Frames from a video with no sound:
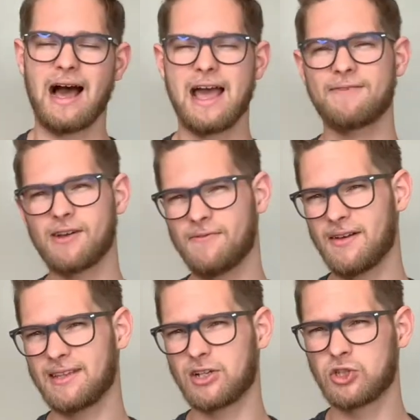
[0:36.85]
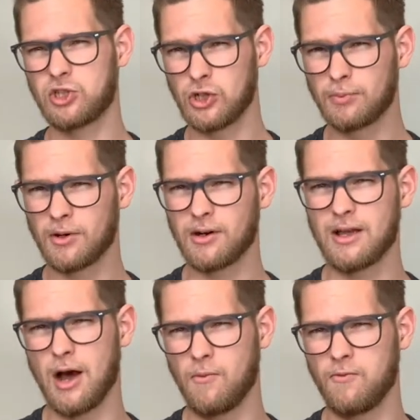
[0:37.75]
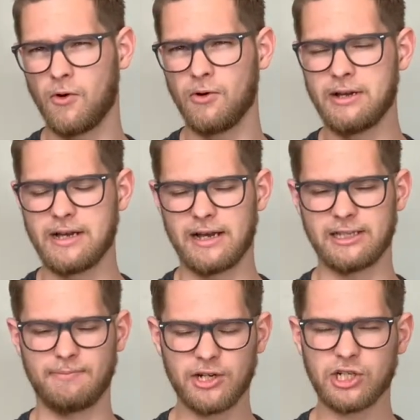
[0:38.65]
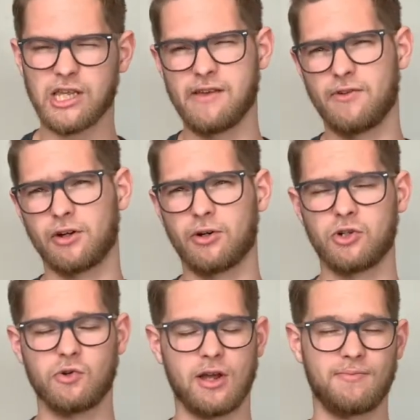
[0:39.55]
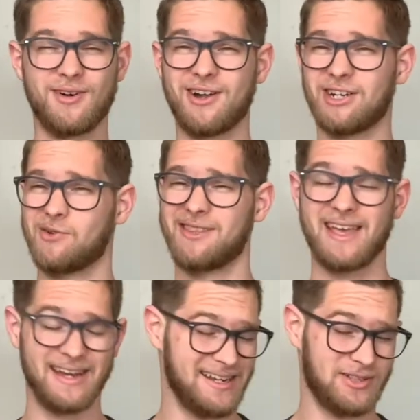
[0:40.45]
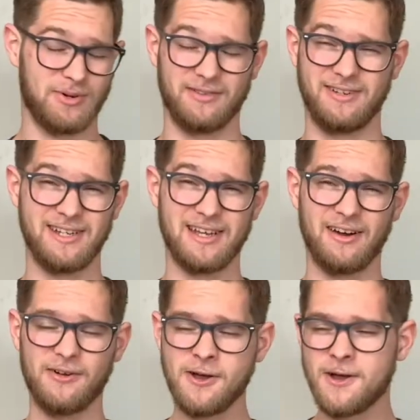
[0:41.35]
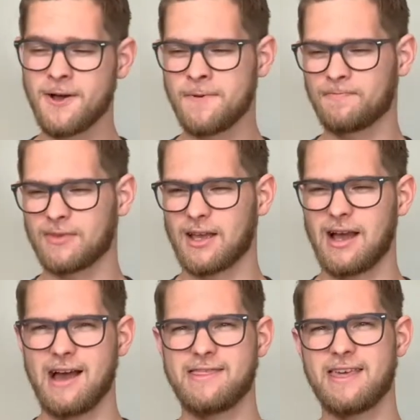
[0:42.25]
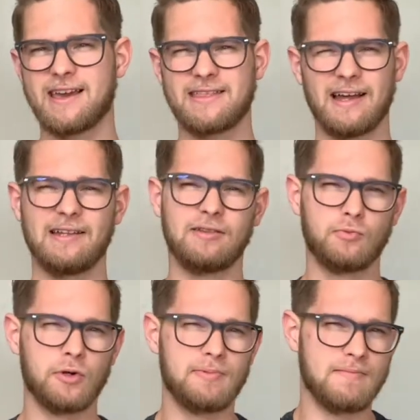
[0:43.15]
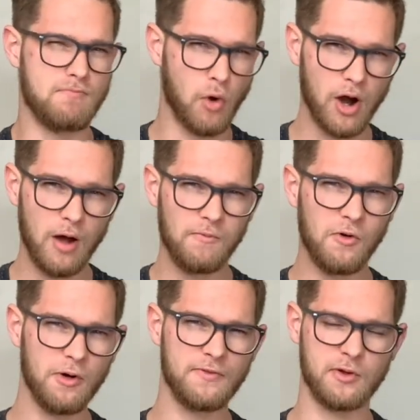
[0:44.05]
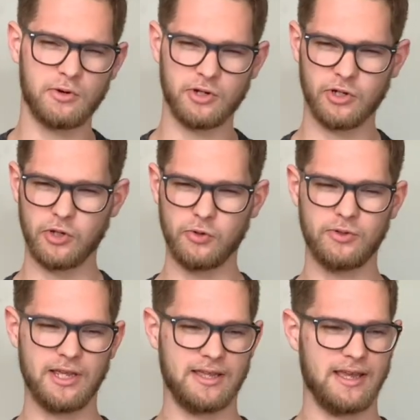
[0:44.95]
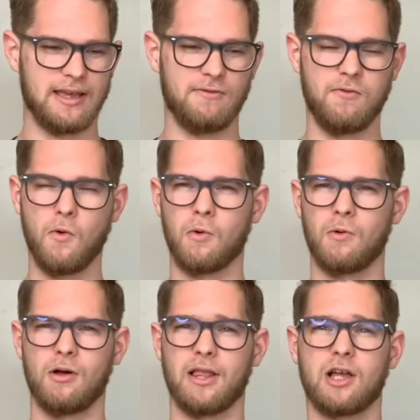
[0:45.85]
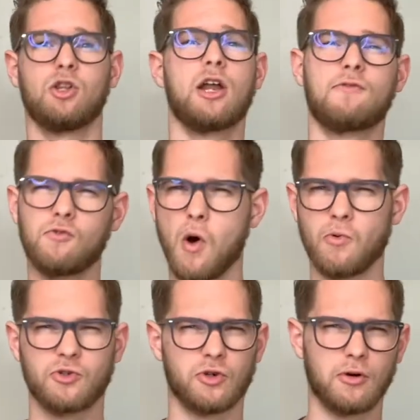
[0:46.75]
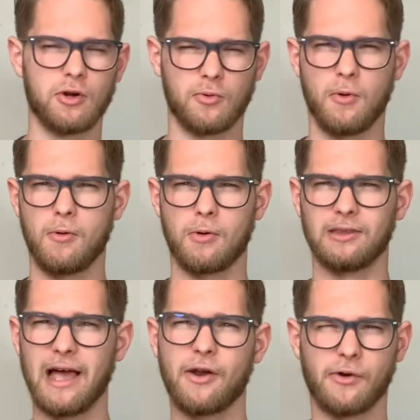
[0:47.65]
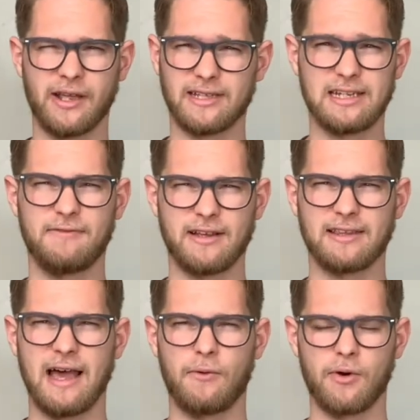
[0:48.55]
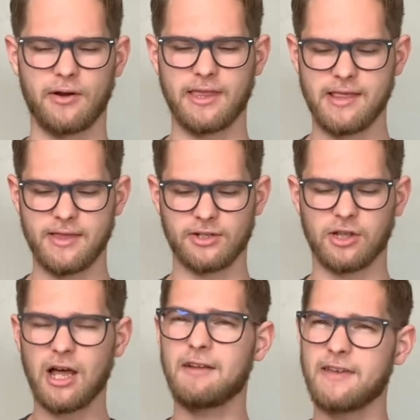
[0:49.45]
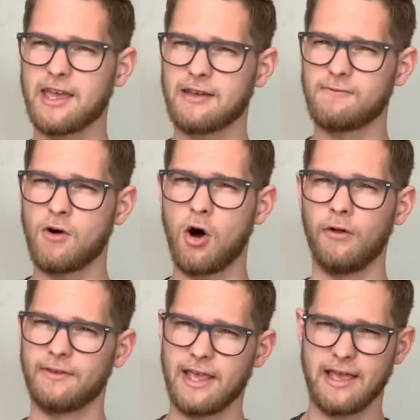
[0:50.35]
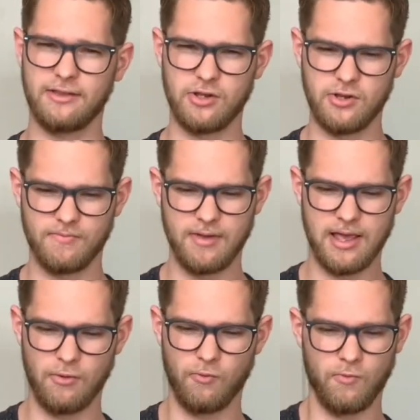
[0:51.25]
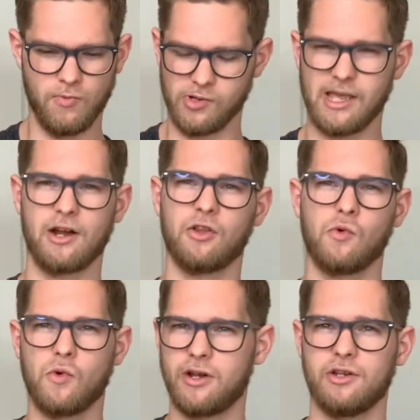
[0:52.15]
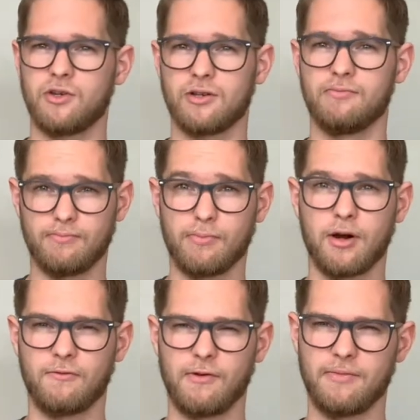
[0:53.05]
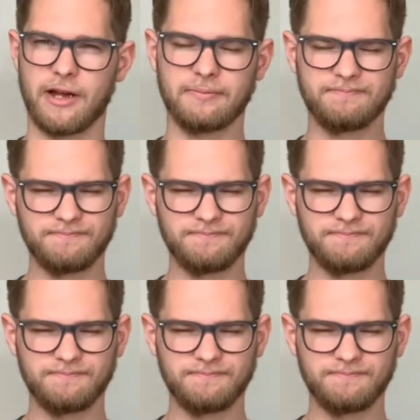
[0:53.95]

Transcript: I have not found that super helpful, especially if you're doing a project with any sort of detail. I think that would be more helpful if you were using it for like a lot of quotes or lettering, stuff like that, where there's a lot of ink involved and it will get on the wood and you can burn from there.